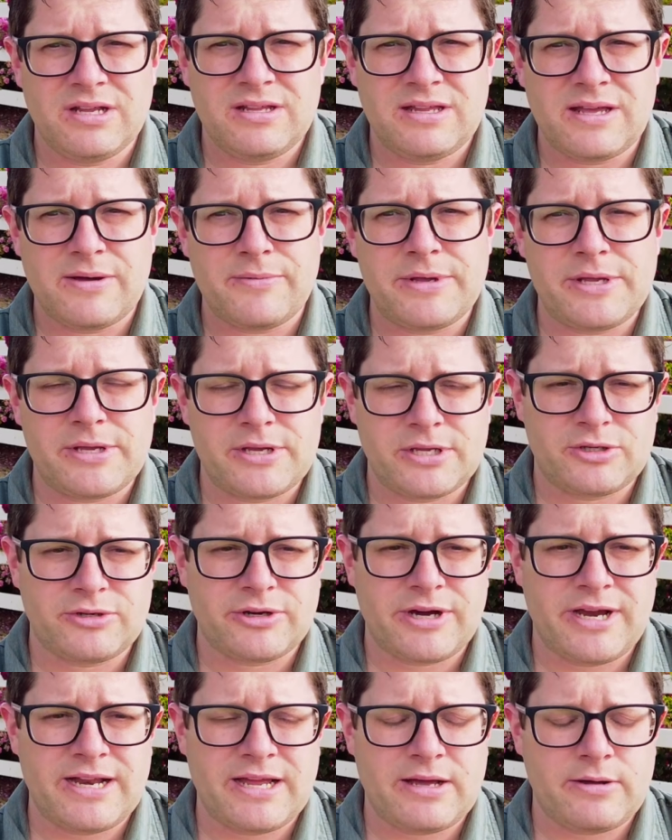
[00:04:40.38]
that way you can
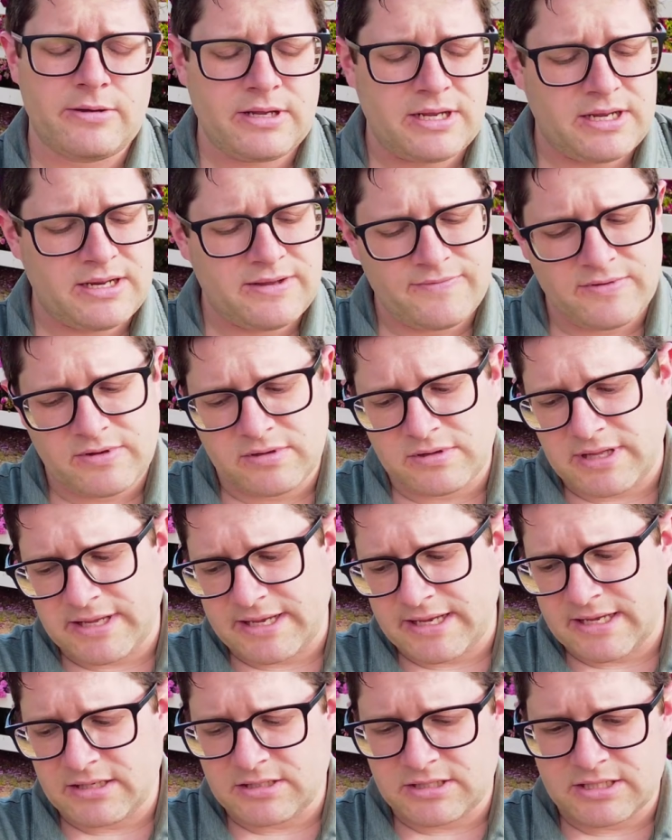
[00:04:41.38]
try it out. And if you don't
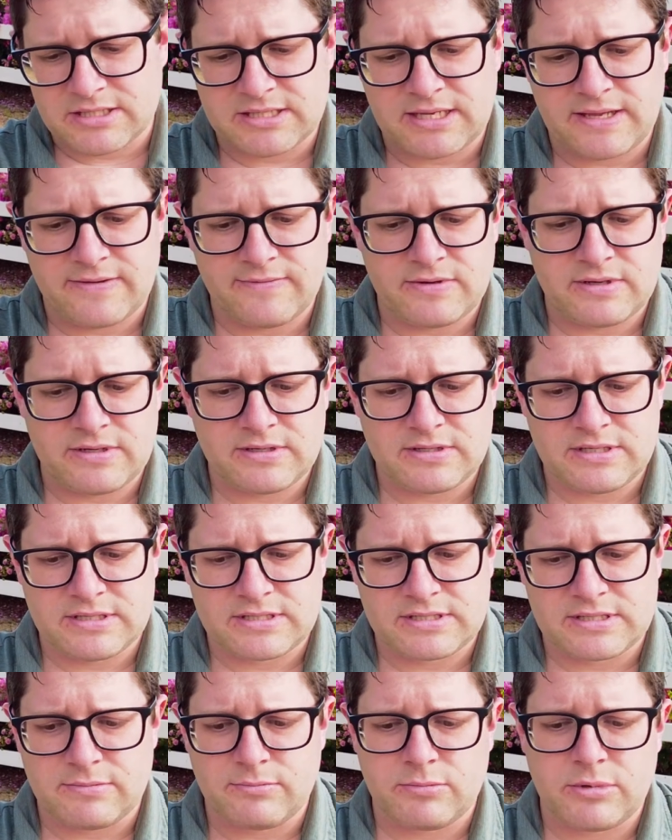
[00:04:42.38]
like it, just give it to
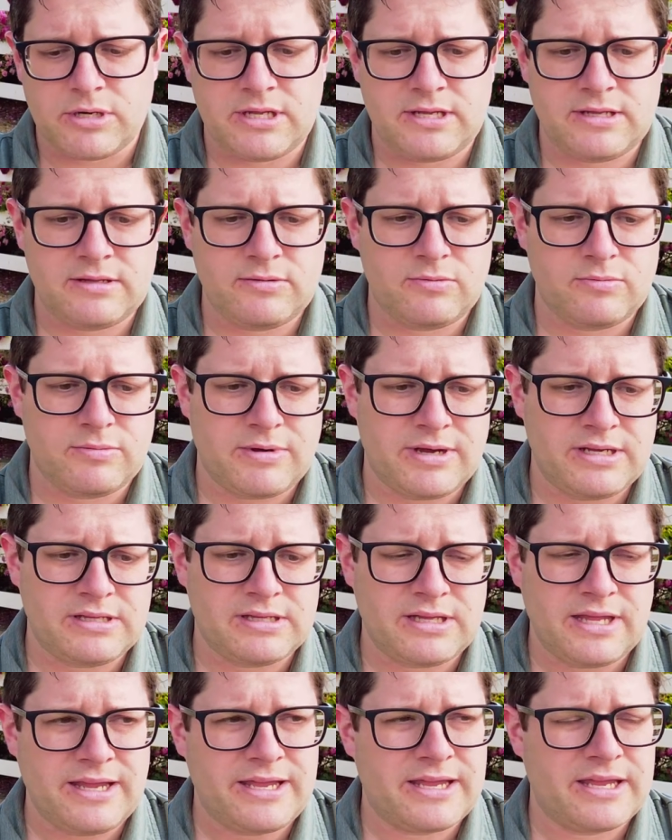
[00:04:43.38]
somebody who might
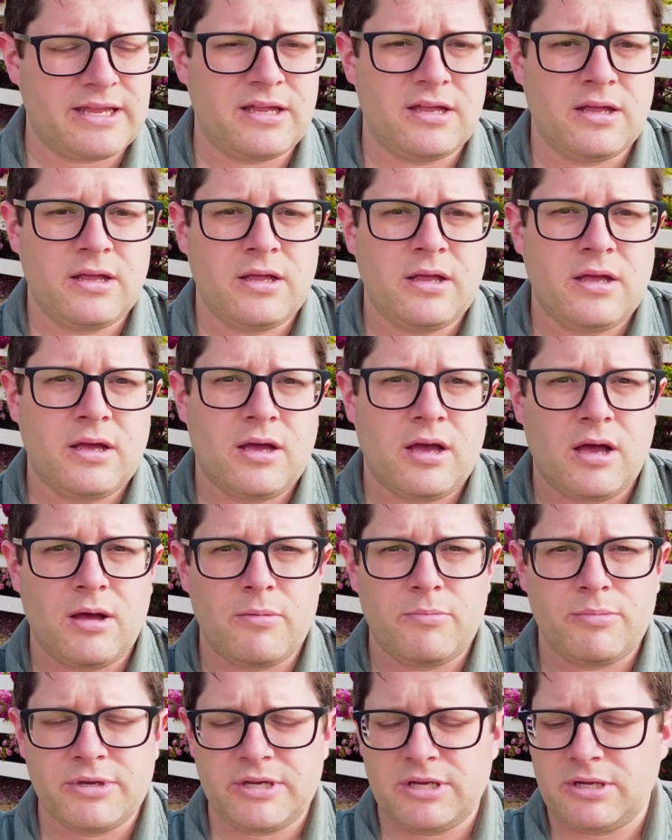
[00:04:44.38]
like it.
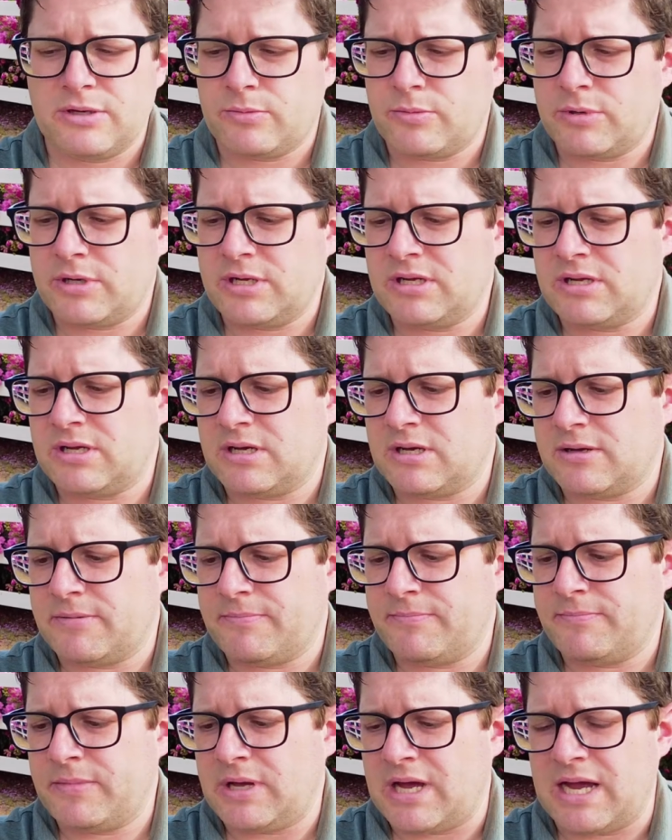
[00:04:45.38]
But you know what?
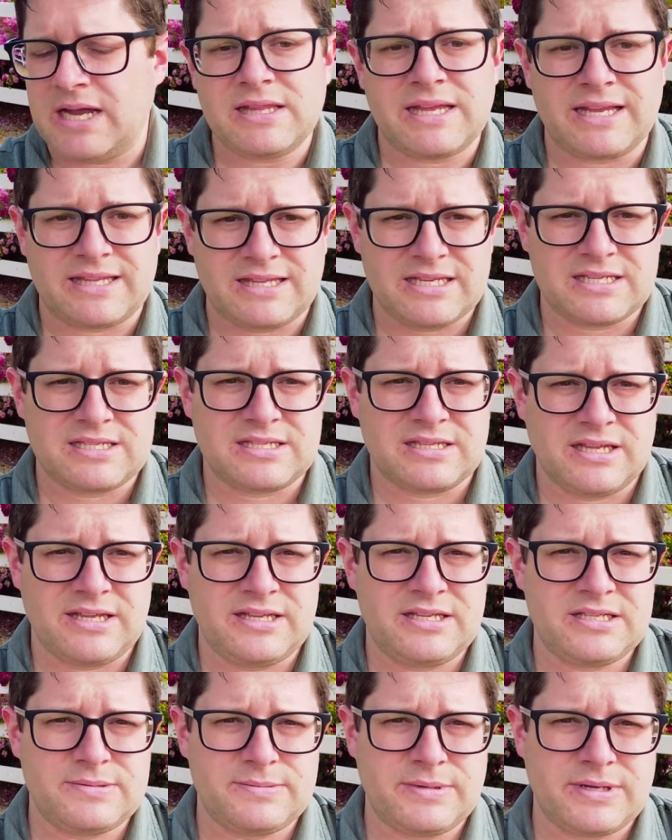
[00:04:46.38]
I like this
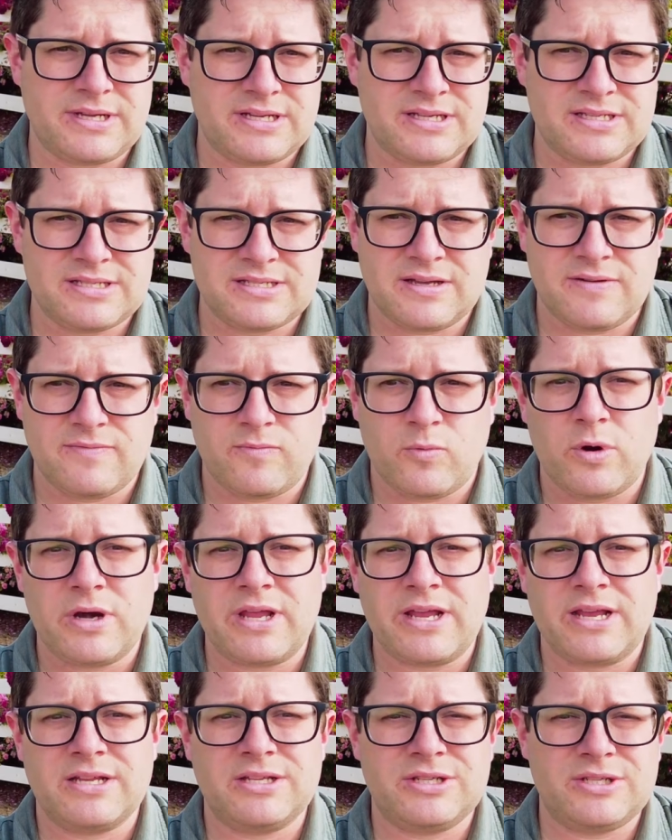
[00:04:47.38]
lens because of what
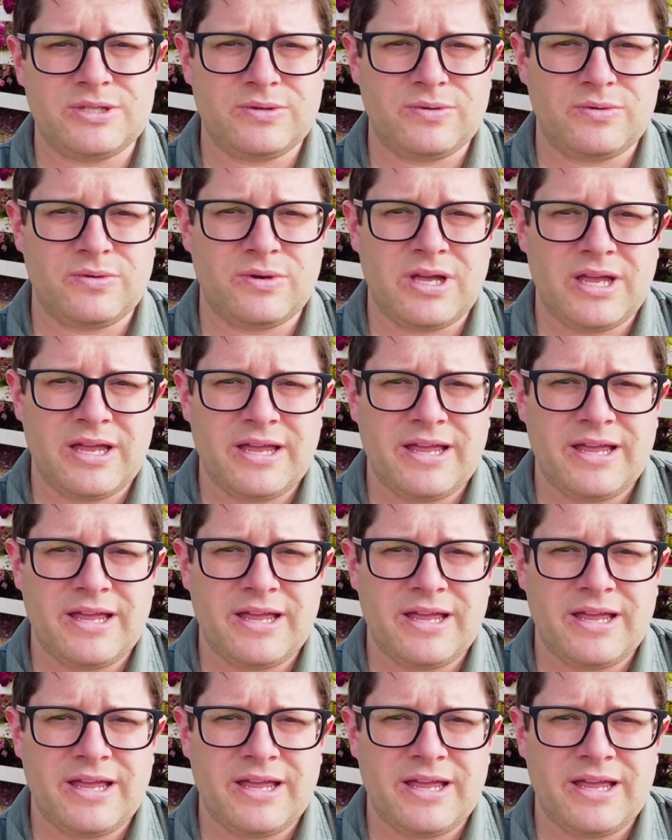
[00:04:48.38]
it can do